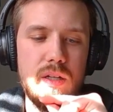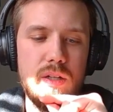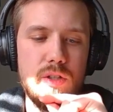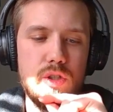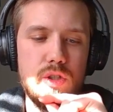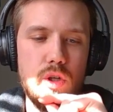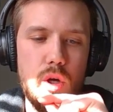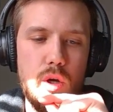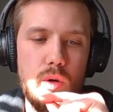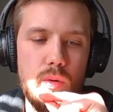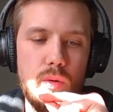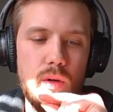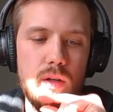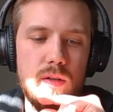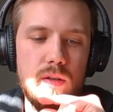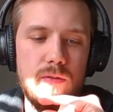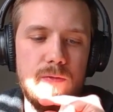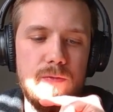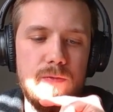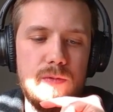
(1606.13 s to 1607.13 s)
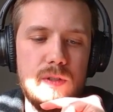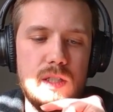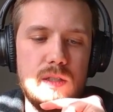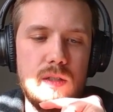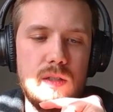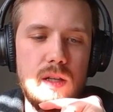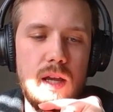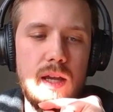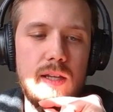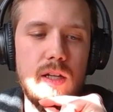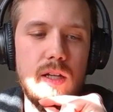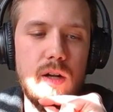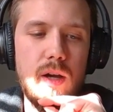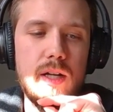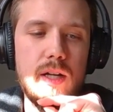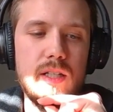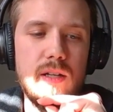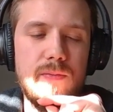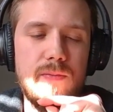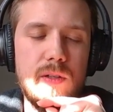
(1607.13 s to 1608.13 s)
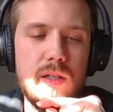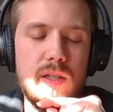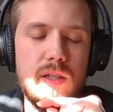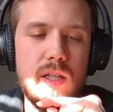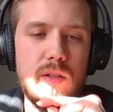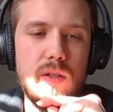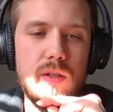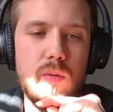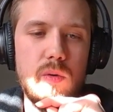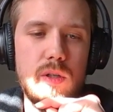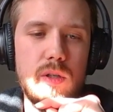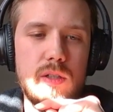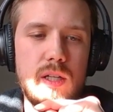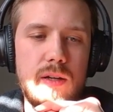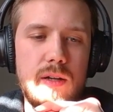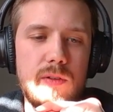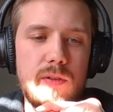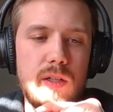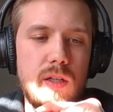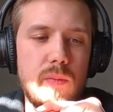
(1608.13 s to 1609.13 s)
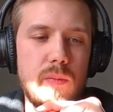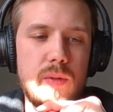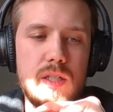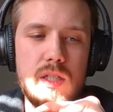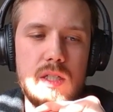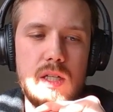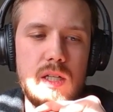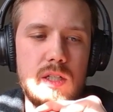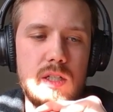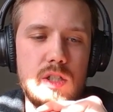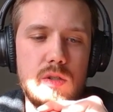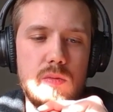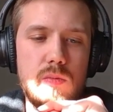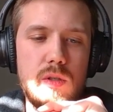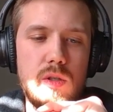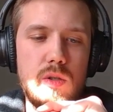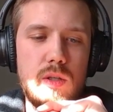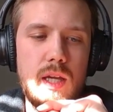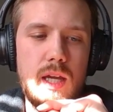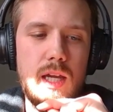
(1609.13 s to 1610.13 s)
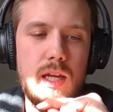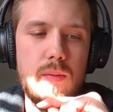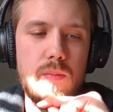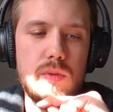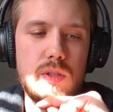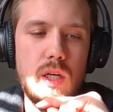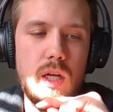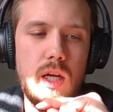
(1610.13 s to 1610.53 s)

So, I definitely think that we're definitely going to be seeing some new games.